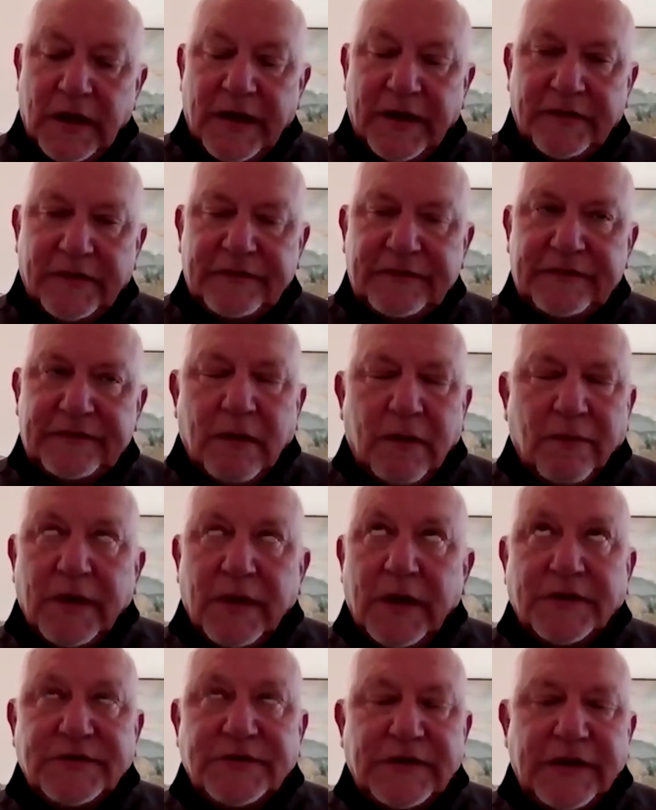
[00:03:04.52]
us. Oh,
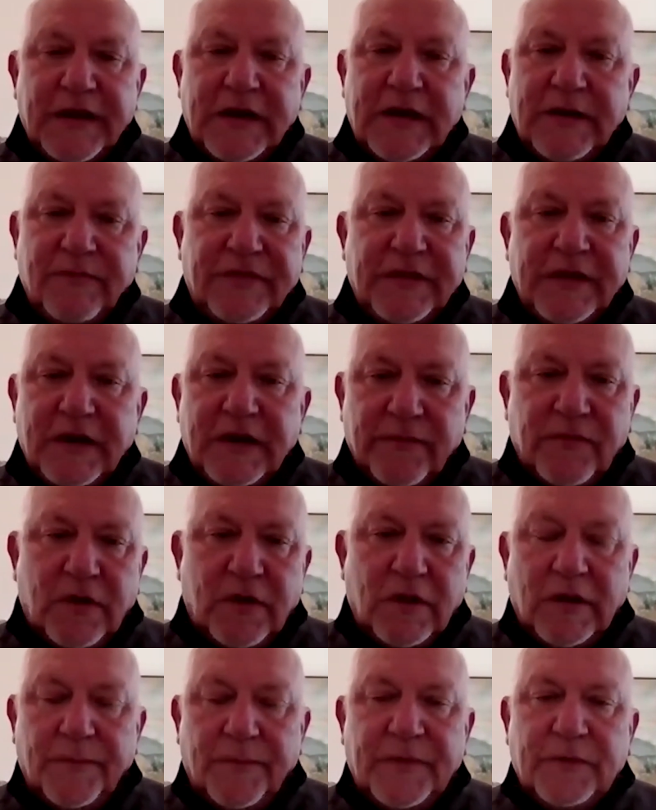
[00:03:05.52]
gosh, I can't even think of
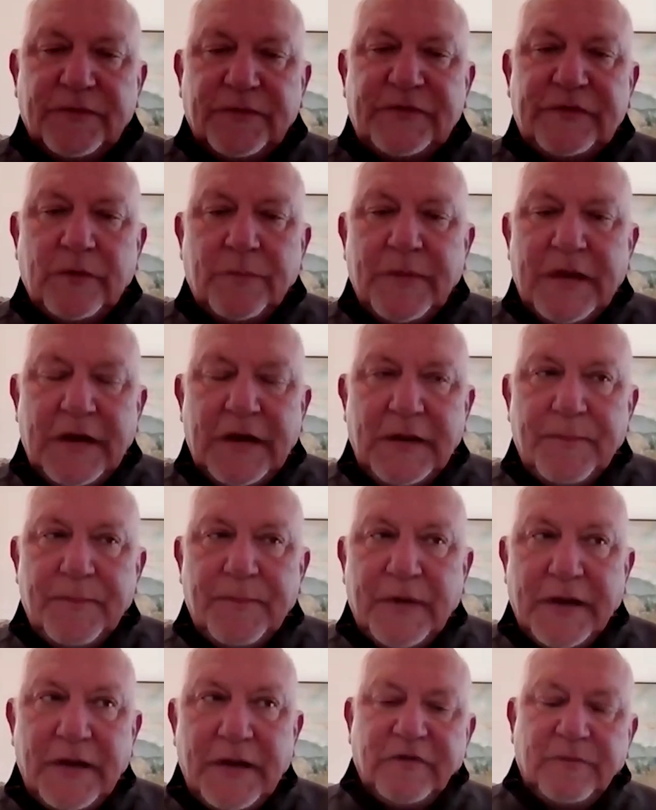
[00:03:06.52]
all of them. There were so many.
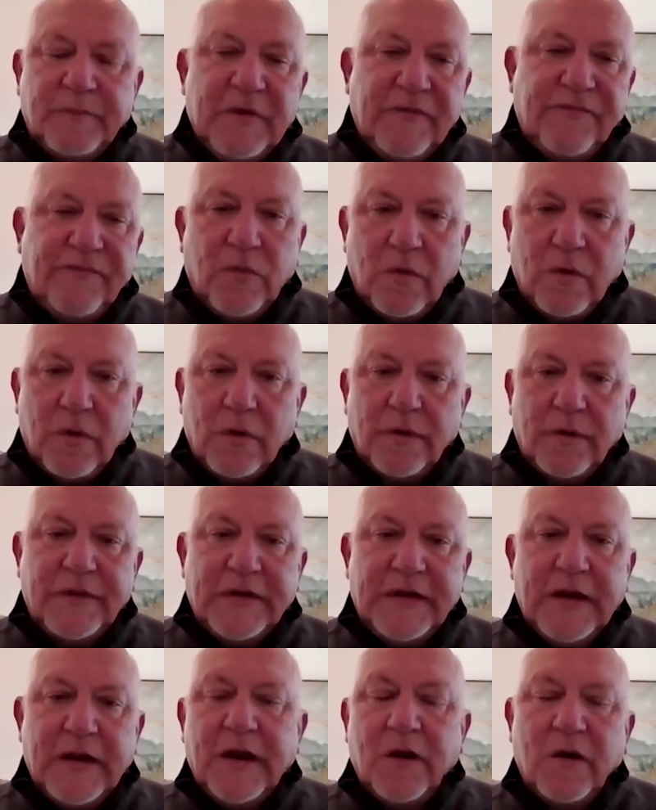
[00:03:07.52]
But that was
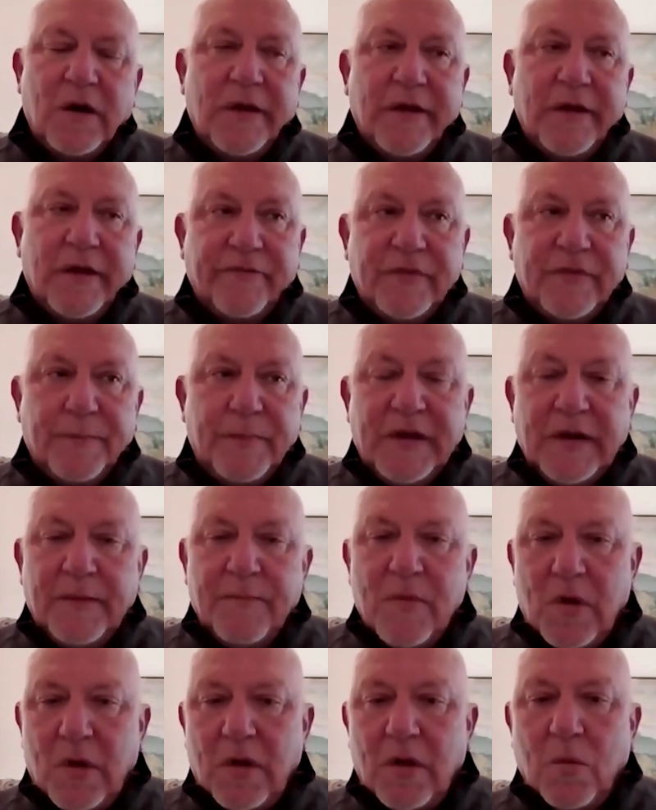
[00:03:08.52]
before the era of the big
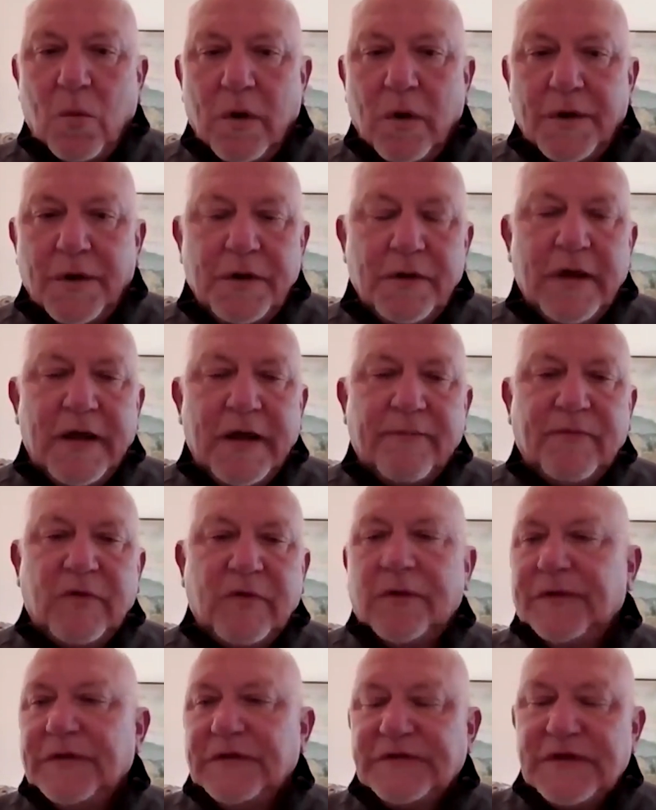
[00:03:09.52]
mall where you'd have
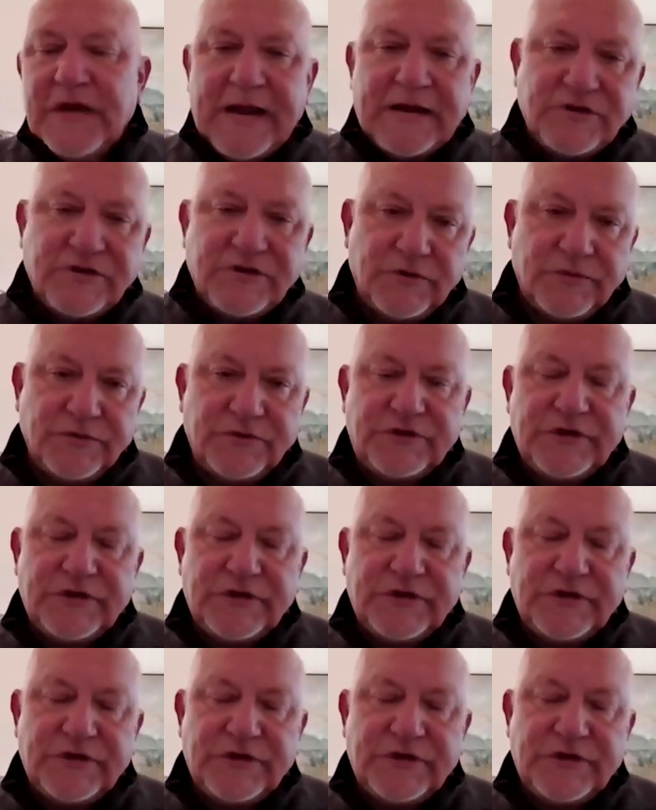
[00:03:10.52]
all these national